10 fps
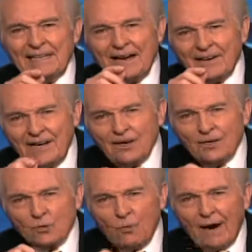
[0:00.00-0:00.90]
Now,
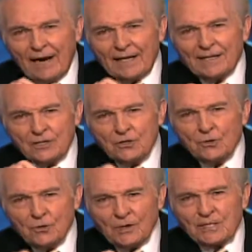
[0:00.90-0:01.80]
here's why the
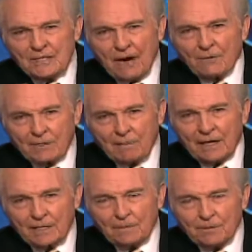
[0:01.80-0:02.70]
Jew is not
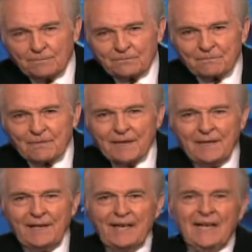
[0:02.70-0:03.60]
responsible.
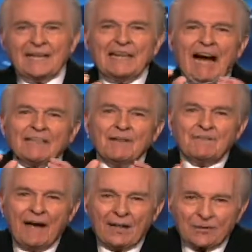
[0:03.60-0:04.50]
God the
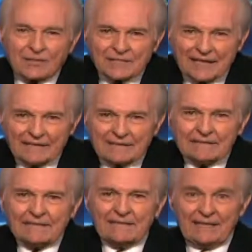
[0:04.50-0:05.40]
Father said,
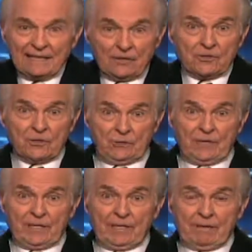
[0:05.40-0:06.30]
and there's a
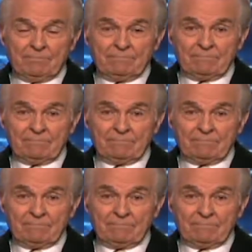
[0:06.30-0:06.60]
Trinity,